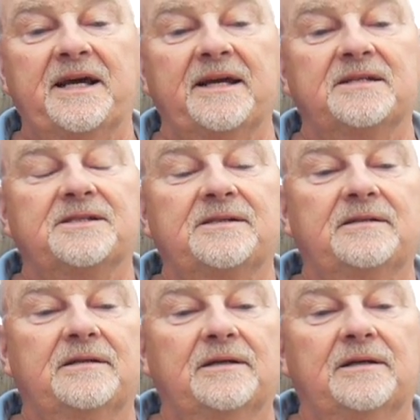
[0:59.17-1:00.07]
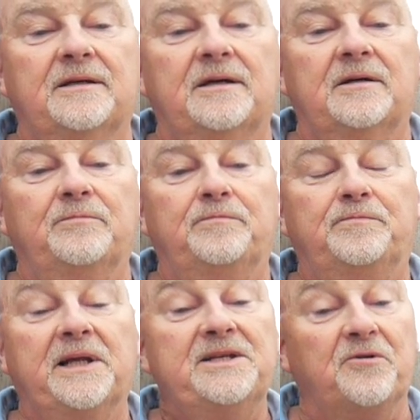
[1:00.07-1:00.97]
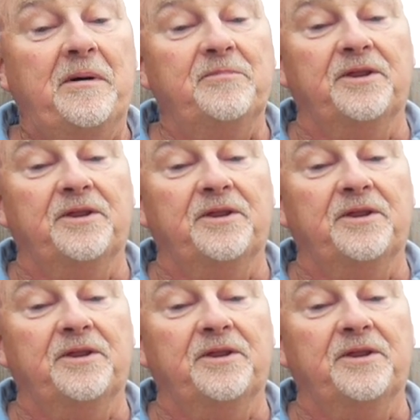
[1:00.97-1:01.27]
dates. Please remember